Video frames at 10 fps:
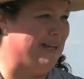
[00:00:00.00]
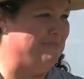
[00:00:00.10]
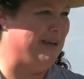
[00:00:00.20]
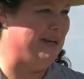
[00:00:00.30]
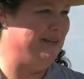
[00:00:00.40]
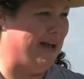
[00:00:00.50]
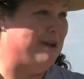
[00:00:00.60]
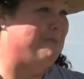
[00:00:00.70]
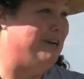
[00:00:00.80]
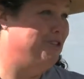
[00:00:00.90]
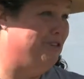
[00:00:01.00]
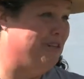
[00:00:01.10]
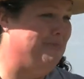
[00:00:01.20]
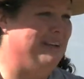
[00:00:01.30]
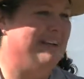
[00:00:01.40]
on my
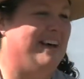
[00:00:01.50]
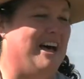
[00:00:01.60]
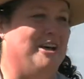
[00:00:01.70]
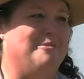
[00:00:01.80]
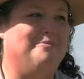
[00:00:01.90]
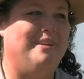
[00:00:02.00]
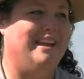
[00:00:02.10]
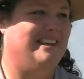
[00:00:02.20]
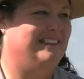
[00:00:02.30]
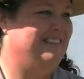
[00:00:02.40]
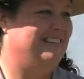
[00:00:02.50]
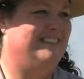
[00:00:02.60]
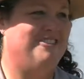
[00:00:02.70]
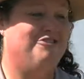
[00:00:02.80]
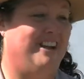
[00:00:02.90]
trip. And
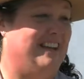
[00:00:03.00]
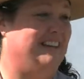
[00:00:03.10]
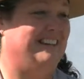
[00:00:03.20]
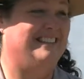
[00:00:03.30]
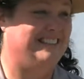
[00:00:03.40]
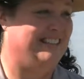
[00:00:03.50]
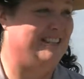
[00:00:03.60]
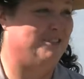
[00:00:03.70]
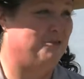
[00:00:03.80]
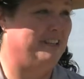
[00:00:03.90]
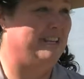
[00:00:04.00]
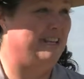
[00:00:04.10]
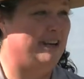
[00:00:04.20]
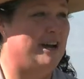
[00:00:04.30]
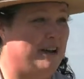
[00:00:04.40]
you're right. It's a
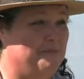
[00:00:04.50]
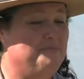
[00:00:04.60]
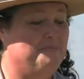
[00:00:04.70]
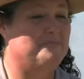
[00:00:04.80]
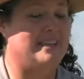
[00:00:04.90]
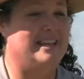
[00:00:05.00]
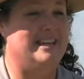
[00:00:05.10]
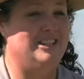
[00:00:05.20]
really an